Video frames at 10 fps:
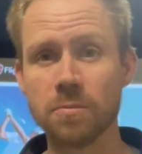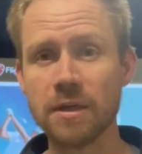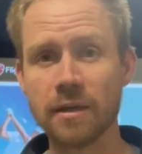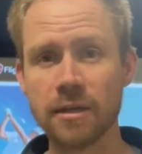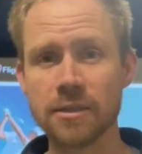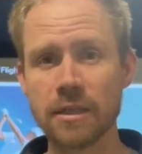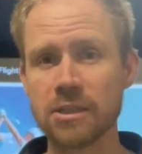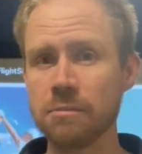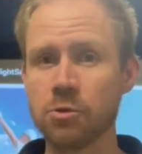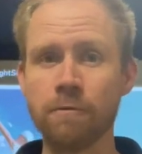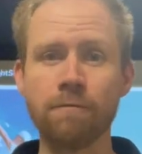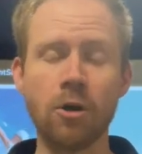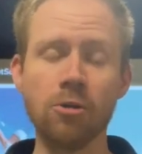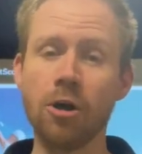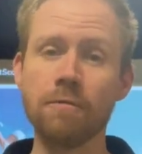because they seem to
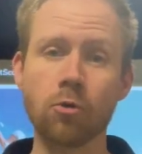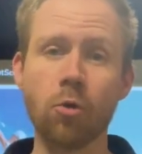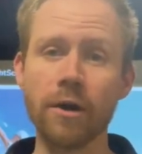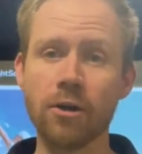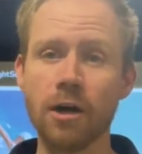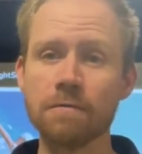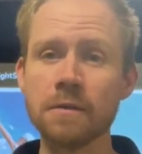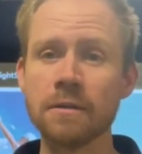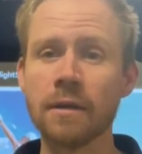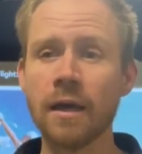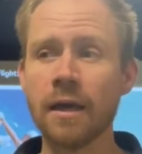fall off quite often.